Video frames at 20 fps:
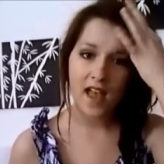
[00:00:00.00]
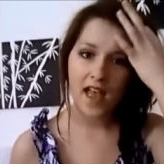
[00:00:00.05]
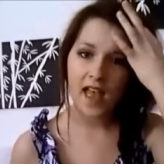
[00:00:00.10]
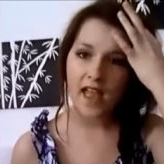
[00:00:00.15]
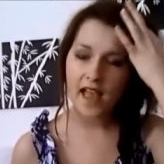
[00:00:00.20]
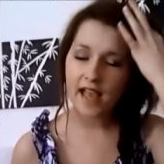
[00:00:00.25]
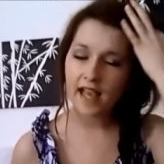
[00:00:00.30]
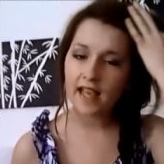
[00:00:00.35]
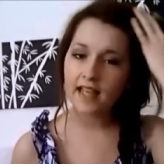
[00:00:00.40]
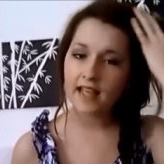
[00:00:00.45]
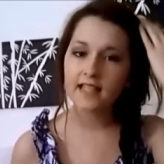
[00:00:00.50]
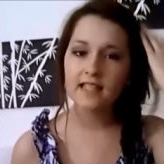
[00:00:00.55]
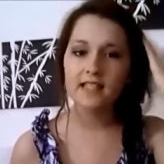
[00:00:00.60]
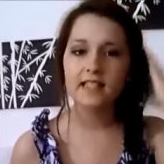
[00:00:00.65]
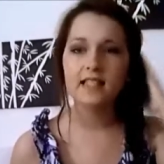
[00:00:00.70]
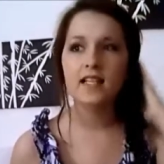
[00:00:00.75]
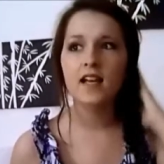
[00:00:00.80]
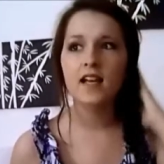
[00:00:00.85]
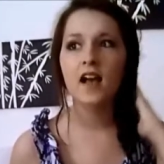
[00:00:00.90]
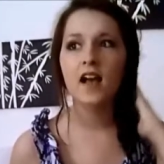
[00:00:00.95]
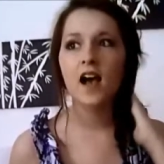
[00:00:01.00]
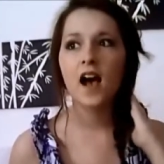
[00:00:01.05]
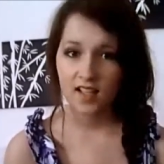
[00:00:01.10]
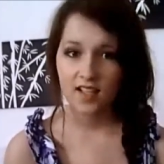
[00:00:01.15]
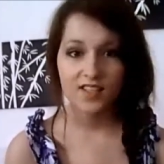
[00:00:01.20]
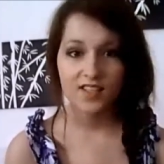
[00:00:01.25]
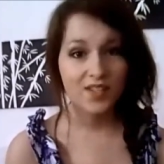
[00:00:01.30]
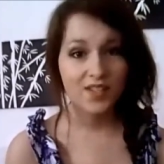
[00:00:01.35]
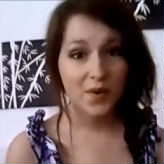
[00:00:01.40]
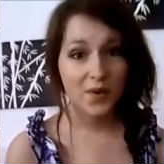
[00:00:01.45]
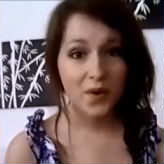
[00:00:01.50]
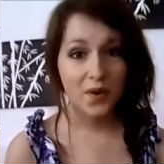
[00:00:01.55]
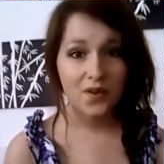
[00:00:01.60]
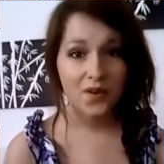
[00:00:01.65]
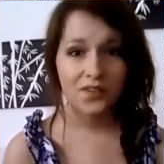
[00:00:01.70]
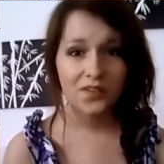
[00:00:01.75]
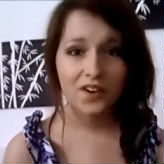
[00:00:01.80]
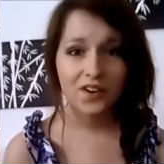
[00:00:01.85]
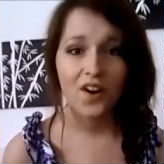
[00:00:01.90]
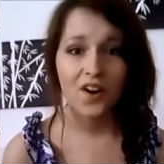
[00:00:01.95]
And so
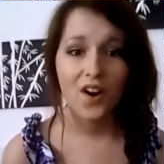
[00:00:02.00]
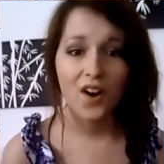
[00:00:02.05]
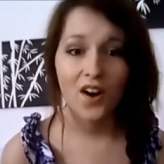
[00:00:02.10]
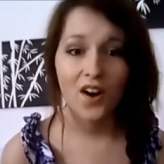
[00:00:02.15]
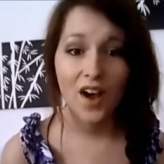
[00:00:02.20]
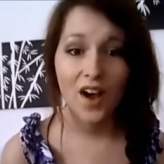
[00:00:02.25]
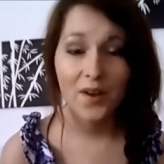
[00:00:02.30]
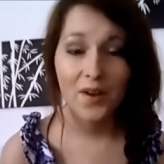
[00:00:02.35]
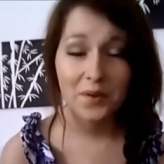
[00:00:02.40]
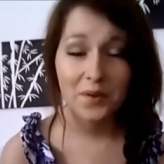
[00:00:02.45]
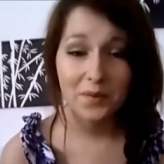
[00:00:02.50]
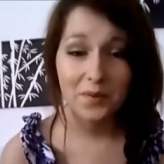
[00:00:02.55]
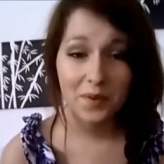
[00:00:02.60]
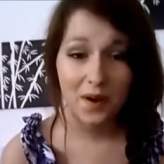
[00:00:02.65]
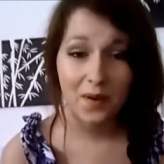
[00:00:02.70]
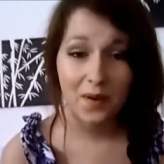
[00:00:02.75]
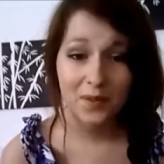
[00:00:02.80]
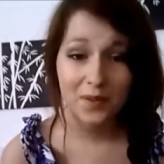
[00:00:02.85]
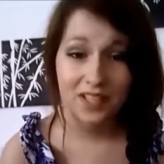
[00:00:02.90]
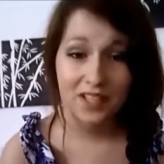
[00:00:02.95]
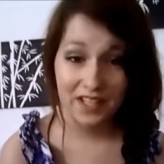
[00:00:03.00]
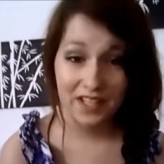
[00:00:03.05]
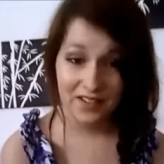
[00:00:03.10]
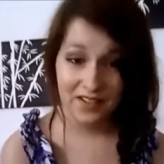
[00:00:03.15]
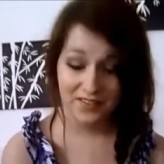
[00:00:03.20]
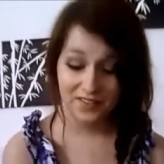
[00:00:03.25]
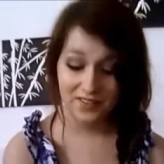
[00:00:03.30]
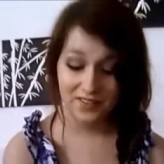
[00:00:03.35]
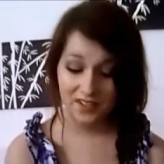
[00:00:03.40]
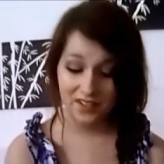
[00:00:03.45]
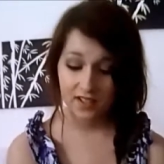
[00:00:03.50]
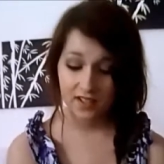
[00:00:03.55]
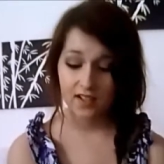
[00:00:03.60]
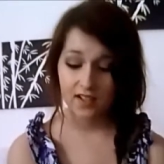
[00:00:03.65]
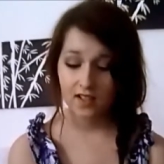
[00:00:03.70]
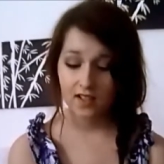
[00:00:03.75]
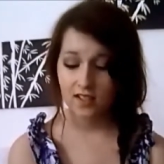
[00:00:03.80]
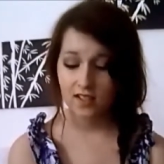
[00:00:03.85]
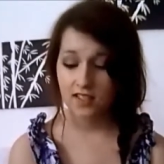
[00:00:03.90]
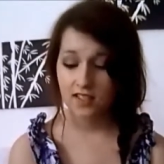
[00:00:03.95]
overall, I would probably give
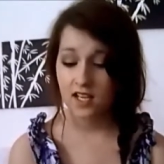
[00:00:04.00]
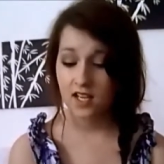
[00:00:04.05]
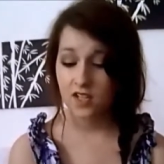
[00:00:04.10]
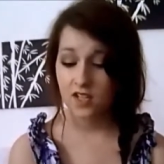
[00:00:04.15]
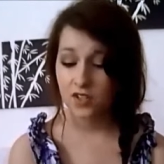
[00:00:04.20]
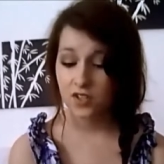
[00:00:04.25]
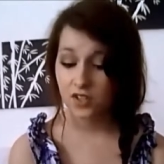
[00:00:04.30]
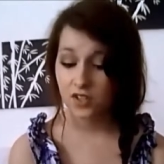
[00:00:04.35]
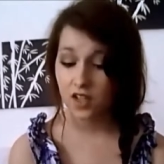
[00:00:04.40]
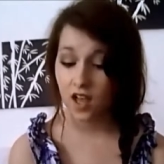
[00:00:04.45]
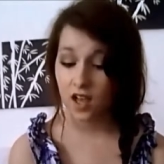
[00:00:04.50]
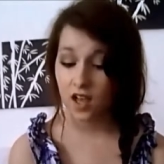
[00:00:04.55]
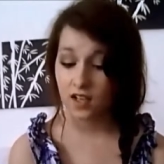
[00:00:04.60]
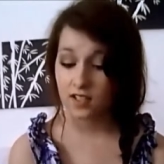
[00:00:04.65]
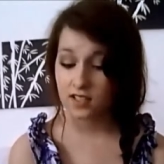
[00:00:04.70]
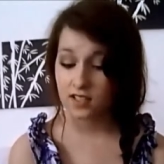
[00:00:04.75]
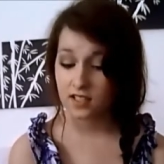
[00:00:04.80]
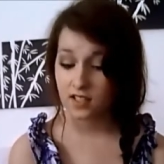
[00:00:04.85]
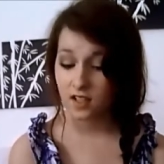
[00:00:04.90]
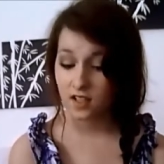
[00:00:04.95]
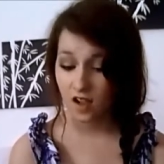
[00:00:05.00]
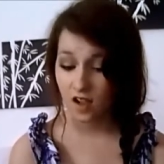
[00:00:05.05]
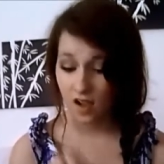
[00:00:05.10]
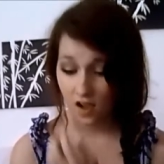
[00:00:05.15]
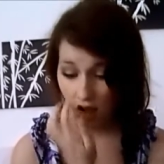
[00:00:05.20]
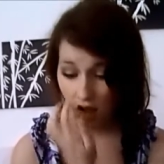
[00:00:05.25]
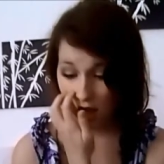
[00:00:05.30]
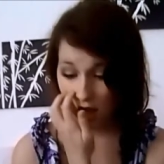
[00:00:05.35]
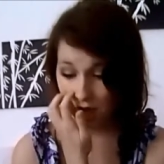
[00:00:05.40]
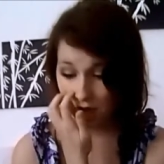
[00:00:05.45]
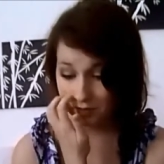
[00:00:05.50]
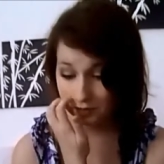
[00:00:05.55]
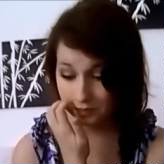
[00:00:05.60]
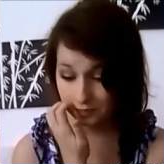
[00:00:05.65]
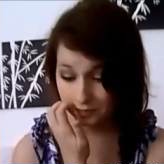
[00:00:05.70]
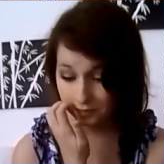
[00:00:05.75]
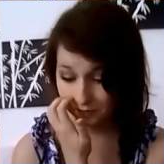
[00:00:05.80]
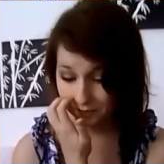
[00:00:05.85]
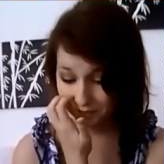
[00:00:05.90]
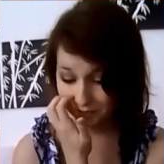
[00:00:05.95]
NatureLuxe
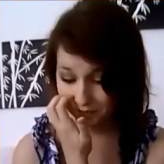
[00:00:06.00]
um,